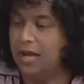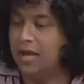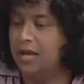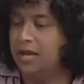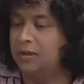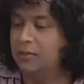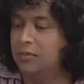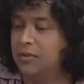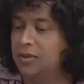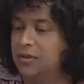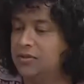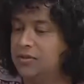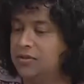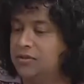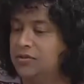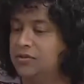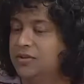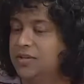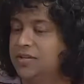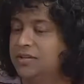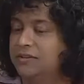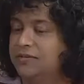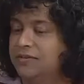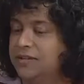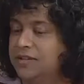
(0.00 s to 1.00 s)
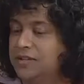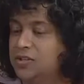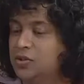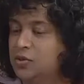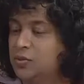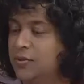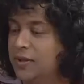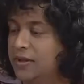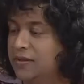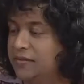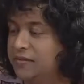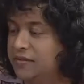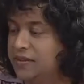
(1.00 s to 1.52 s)
I'm going to read verse
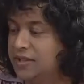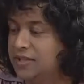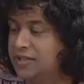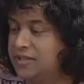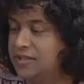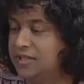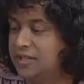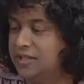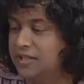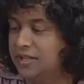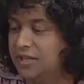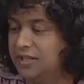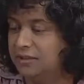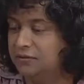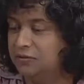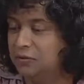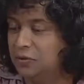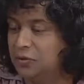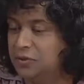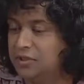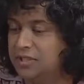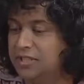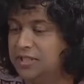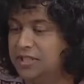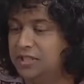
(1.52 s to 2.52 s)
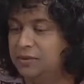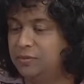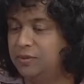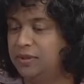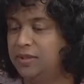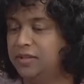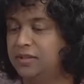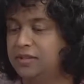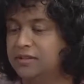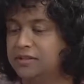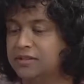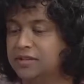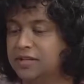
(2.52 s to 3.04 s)
12, 13 and 14
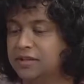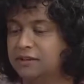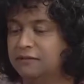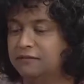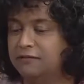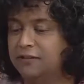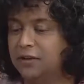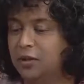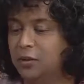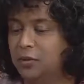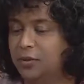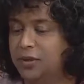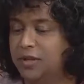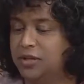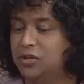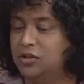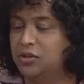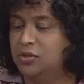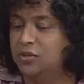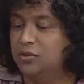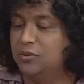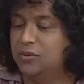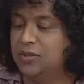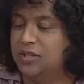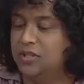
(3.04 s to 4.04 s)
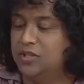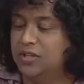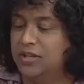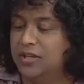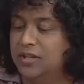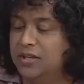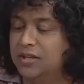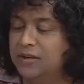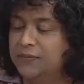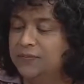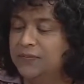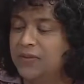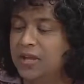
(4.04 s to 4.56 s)
because they flow into each
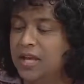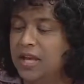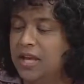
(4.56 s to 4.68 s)
other.